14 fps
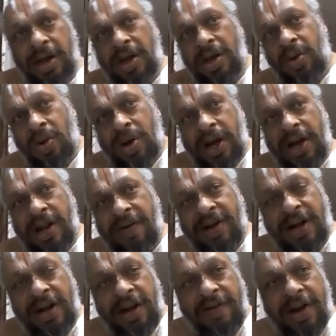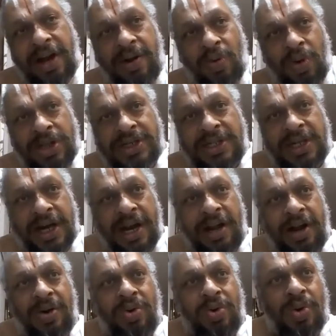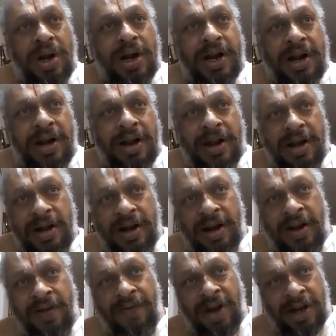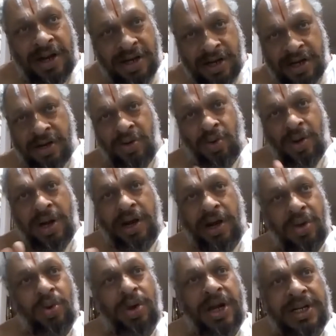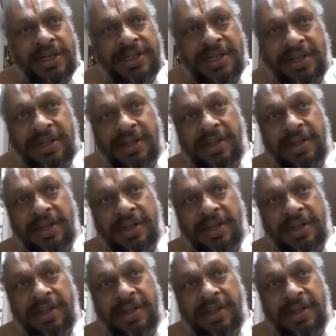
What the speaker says: you can divide 1 second into 200 different 200 units,